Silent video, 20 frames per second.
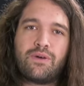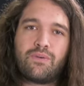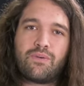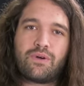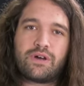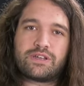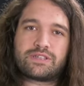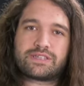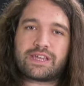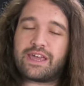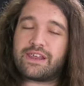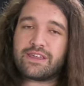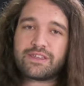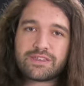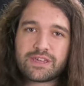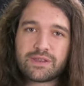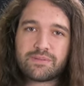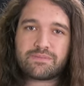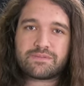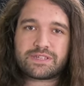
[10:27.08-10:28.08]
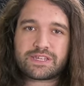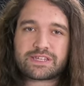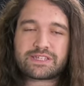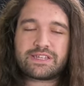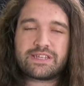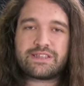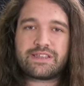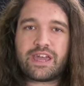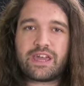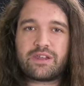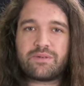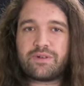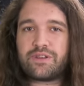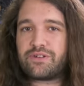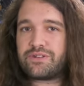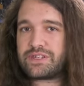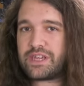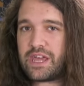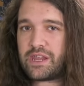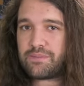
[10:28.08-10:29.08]
was anything 16
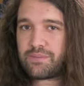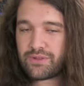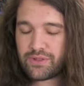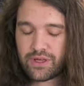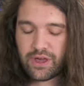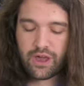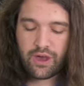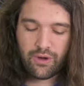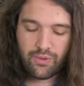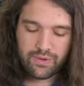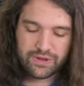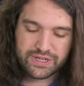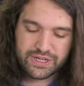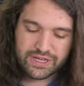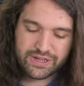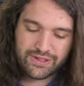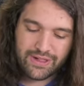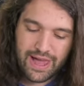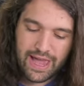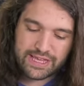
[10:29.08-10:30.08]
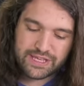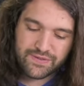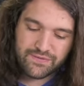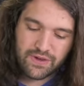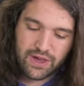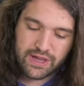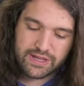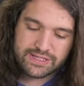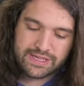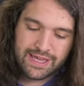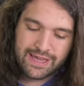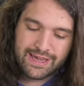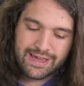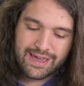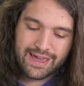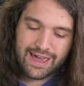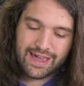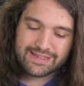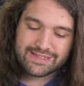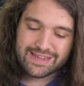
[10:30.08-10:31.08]
nanometers and below, which it classifies
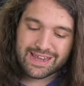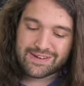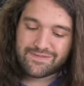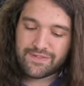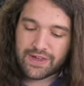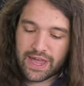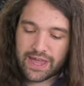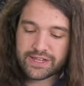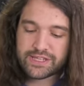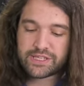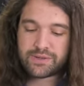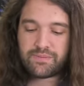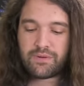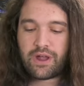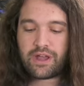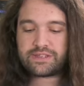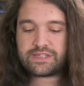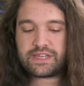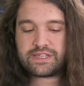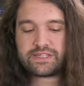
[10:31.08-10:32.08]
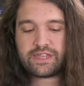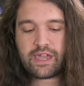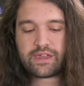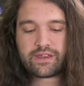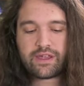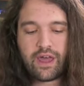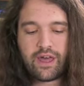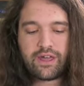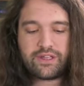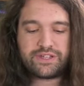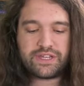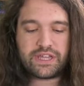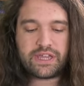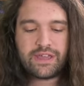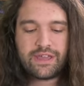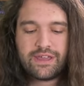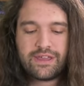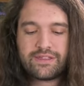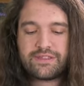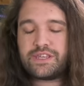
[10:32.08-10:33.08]
as an advanced process technology.
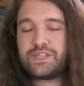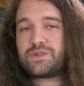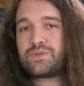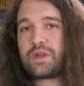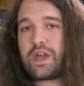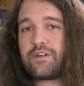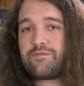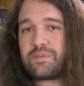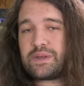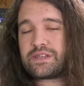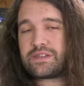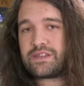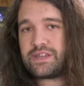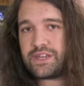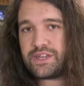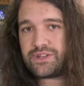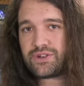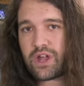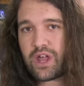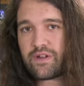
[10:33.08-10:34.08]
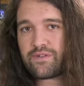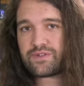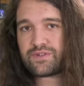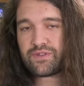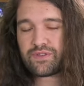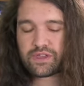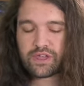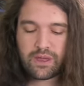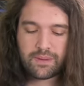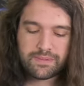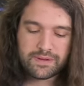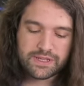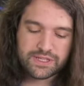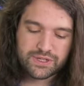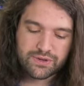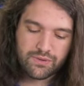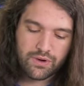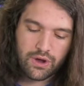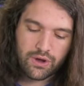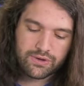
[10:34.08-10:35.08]
These have been key drivers for the
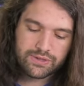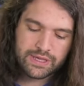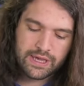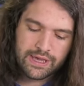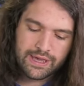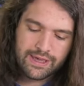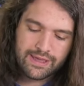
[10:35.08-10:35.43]
company's growth.